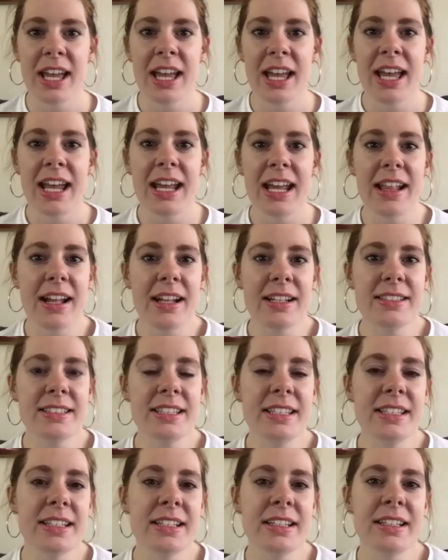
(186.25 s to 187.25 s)
an
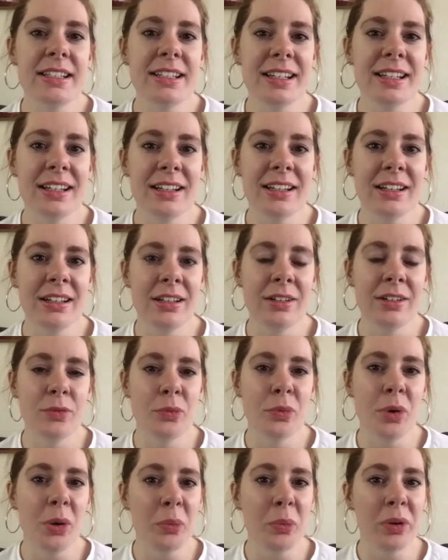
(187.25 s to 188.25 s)
idea of
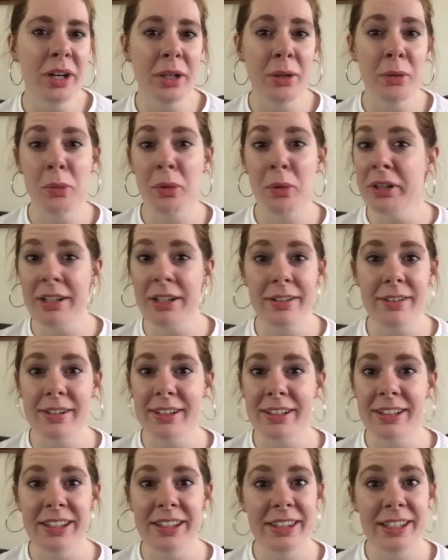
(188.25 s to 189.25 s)
what we're kind of working on
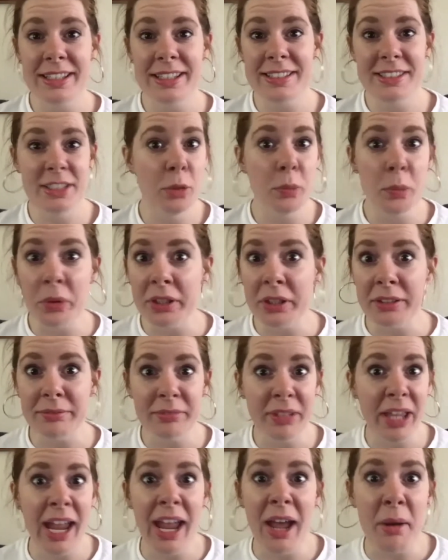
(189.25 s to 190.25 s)
in the SailPoint
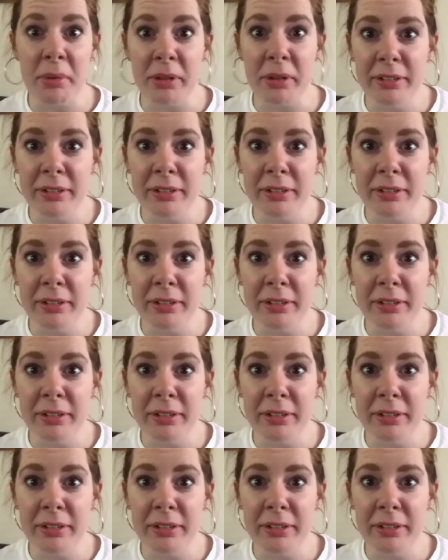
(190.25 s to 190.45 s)
lab.